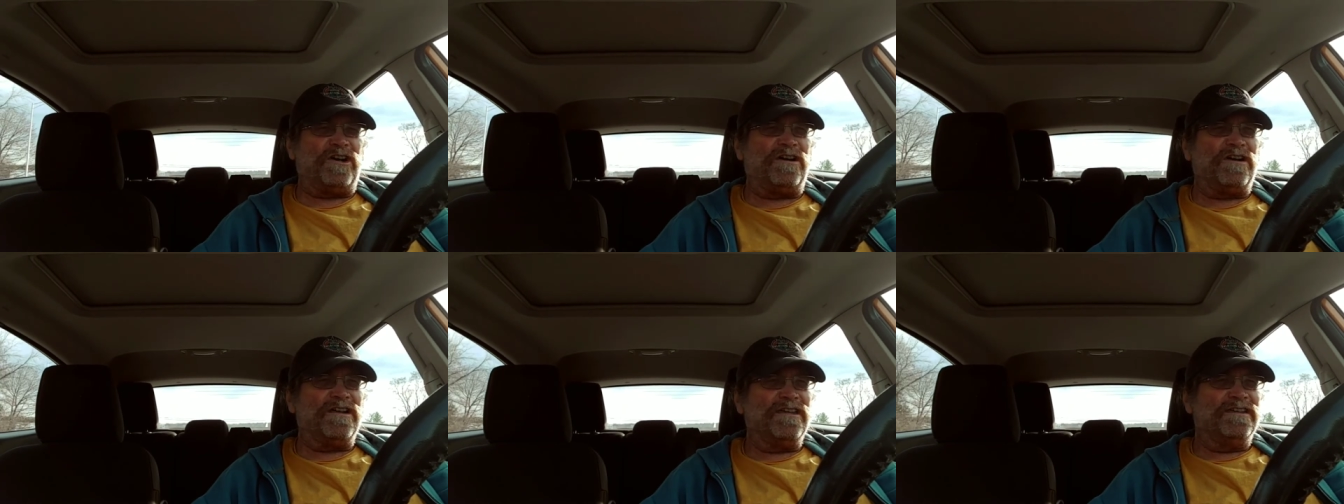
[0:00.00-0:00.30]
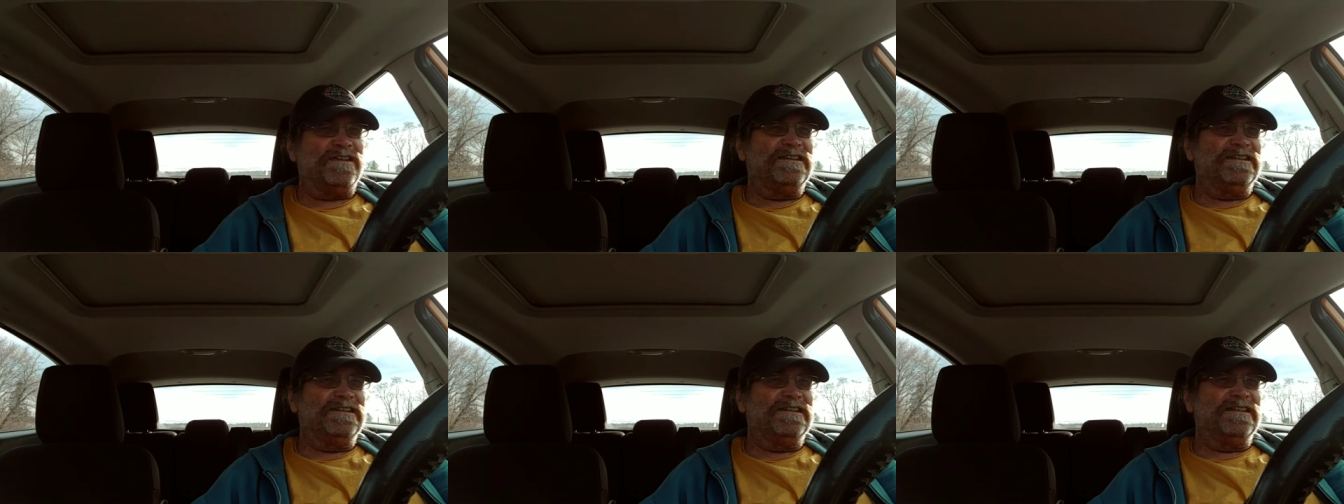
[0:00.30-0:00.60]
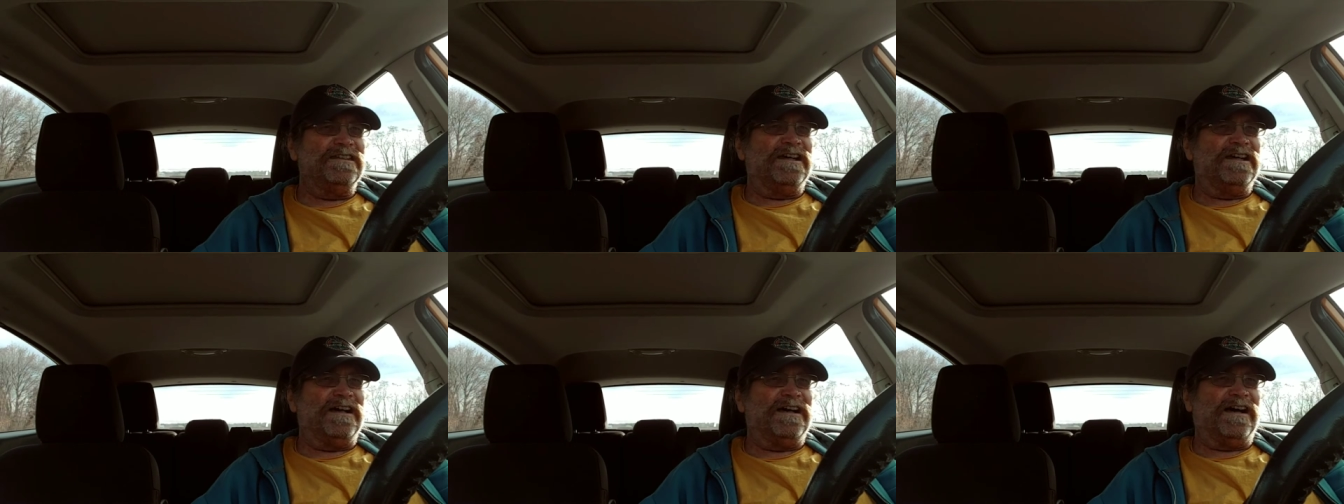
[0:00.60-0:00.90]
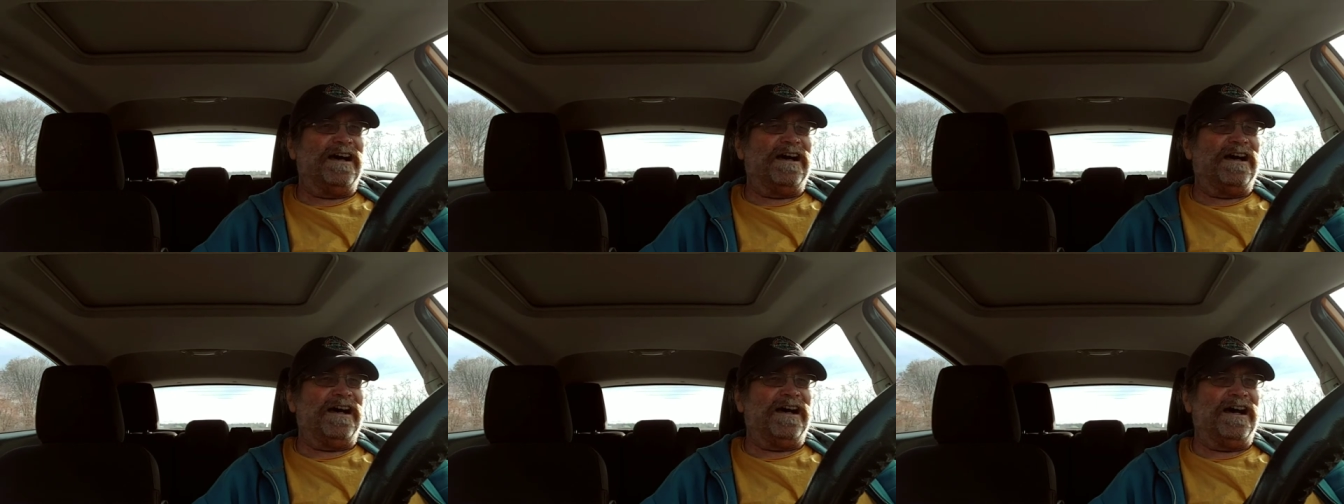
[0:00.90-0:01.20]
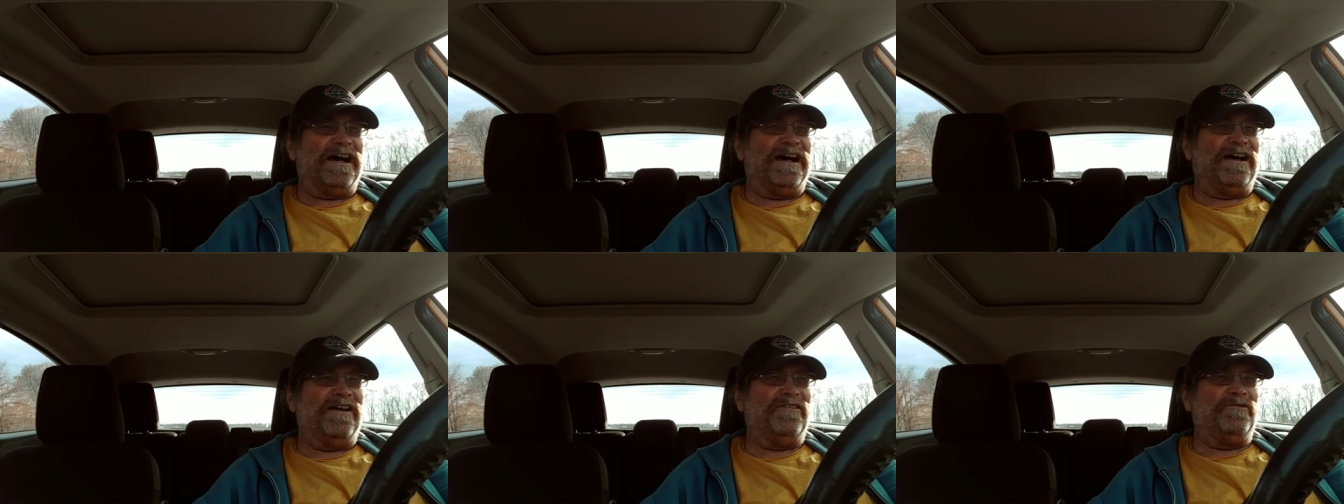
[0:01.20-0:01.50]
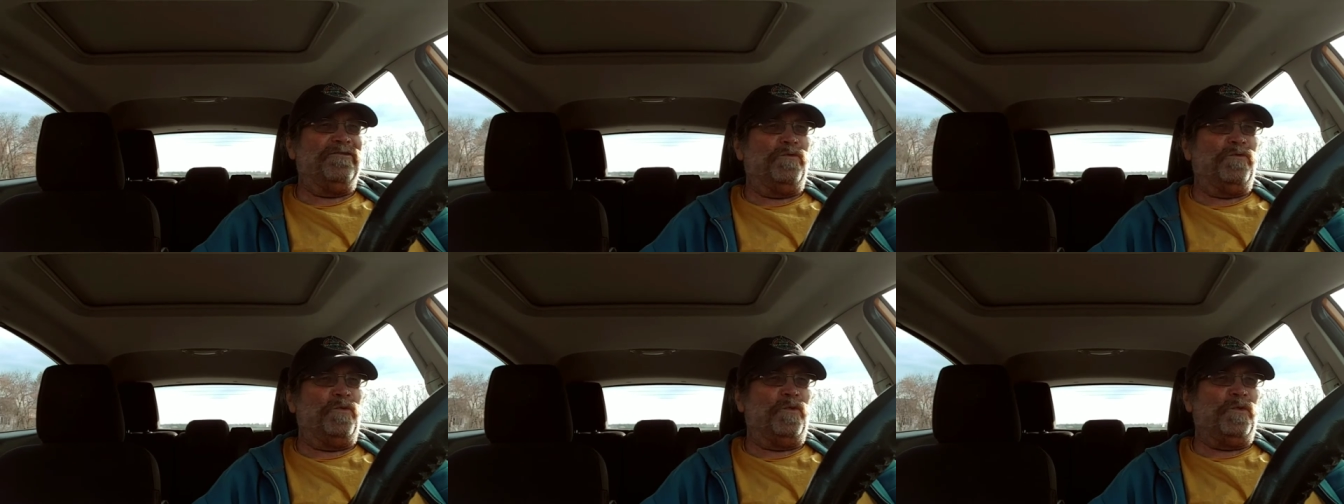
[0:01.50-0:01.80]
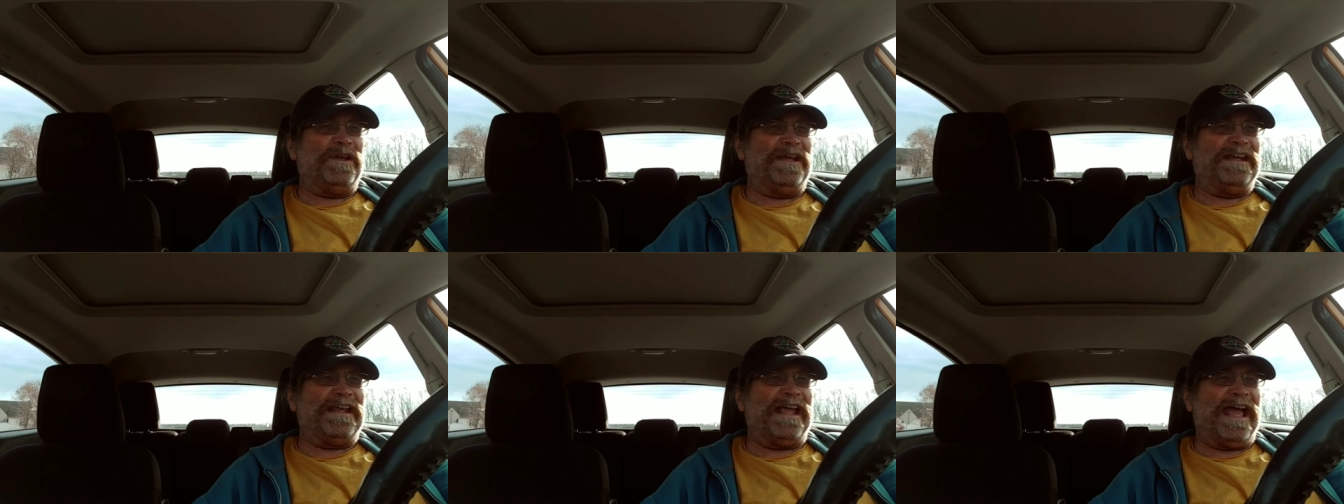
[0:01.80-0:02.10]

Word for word: Uh, we